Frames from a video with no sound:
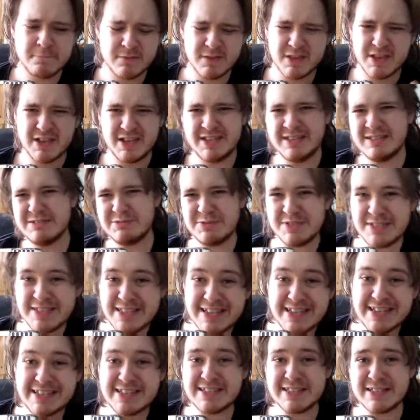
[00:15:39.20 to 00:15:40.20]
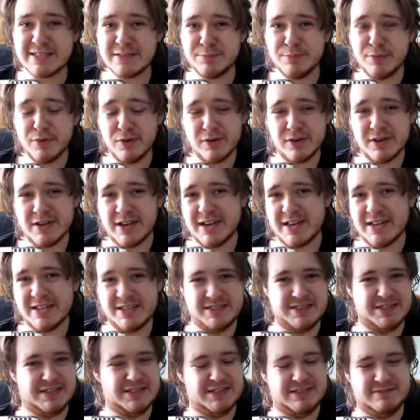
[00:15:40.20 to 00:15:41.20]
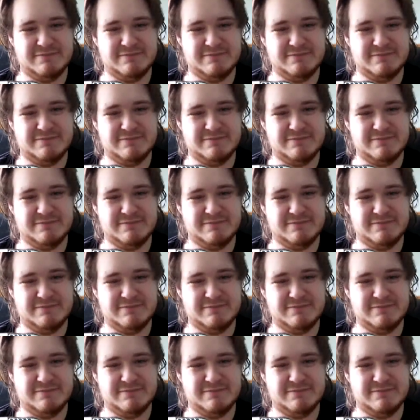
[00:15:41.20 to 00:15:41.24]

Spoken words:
was neat, but I don't know.